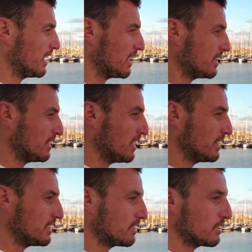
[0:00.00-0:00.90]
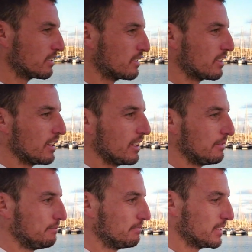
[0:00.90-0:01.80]
And then it's just,
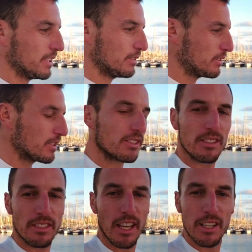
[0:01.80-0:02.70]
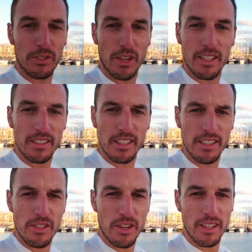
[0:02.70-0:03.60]
you just sail across and
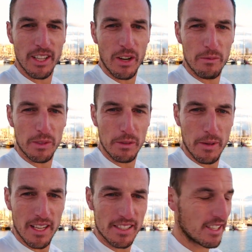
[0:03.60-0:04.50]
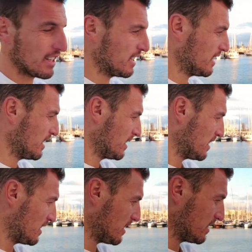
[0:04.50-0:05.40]
enjoy and hope for the best.
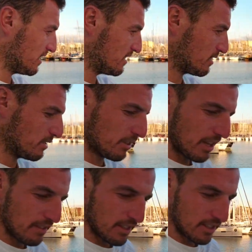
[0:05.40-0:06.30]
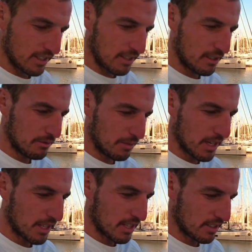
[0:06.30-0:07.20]
And so you don't have any,
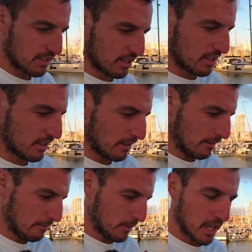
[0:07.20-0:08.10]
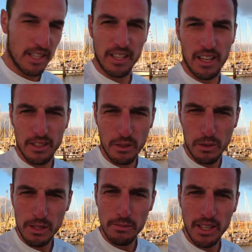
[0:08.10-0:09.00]
breakage. And yeah, you don't
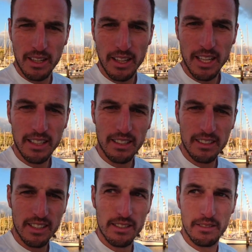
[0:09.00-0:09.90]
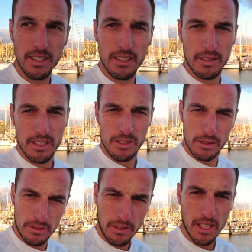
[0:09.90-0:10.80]
want to break a leg. That's the thing, because you're
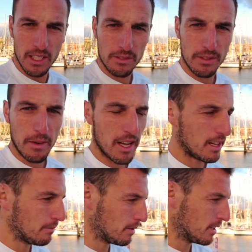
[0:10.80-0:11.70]
far from help.